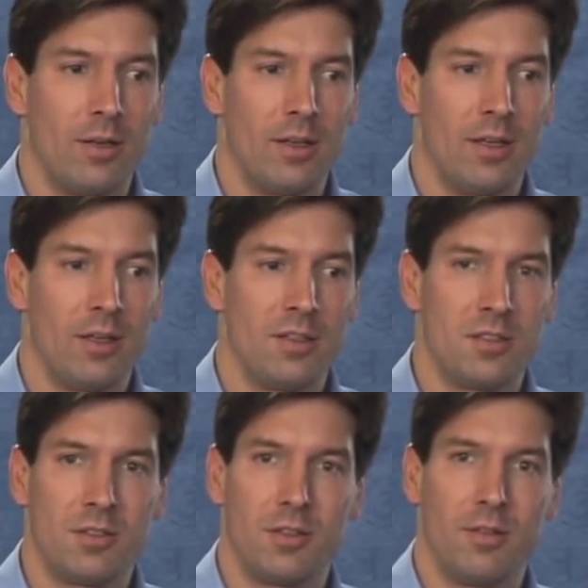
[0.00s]

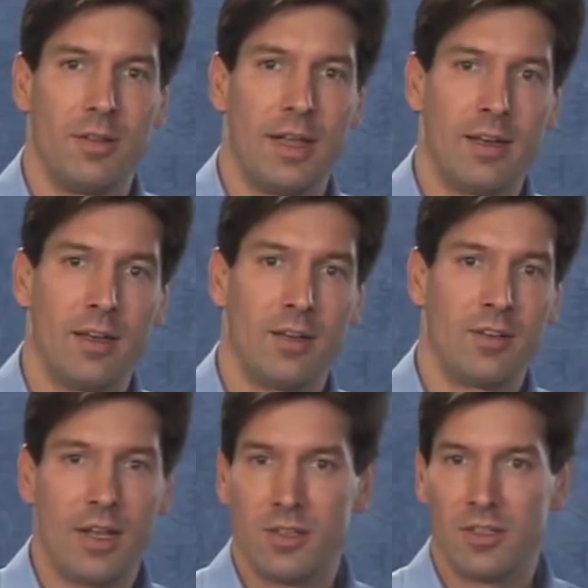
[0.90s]
is that it
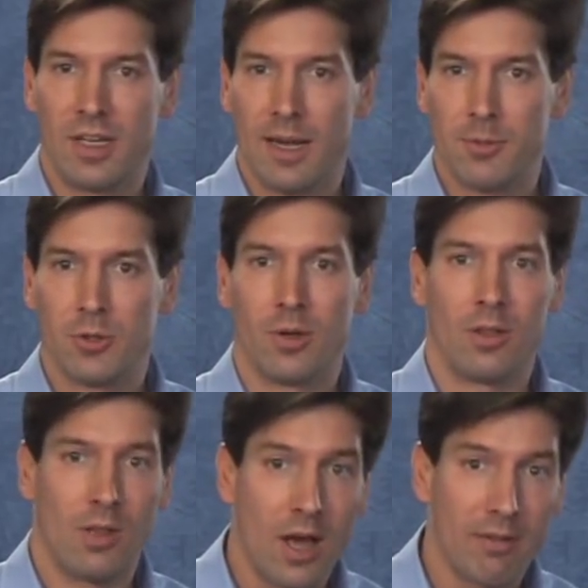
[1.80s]
tends to capture a
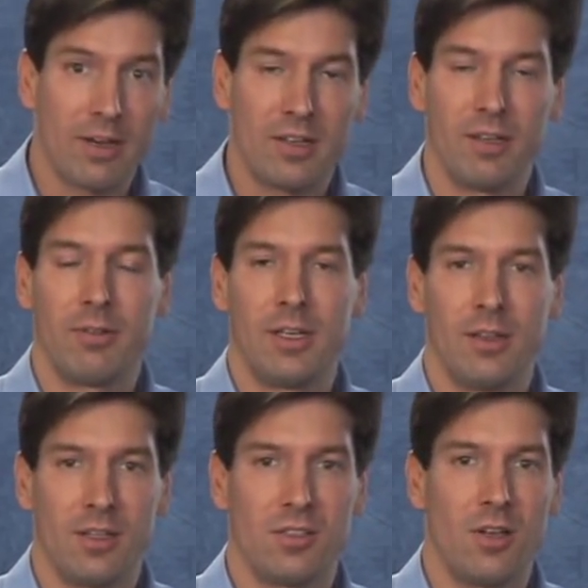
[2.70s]
lot of activity
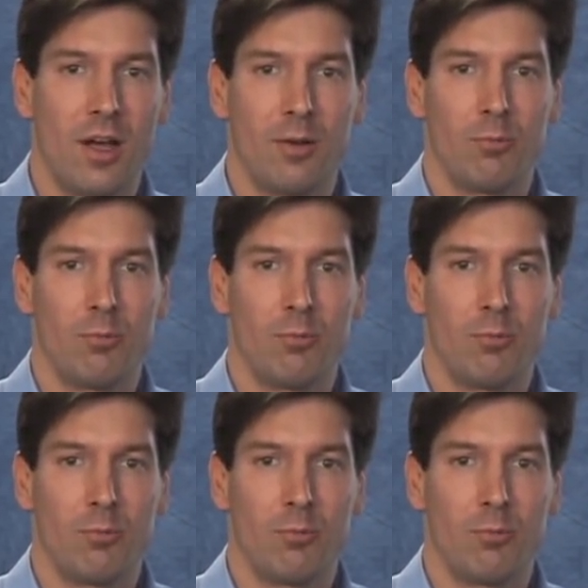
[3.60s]
that's not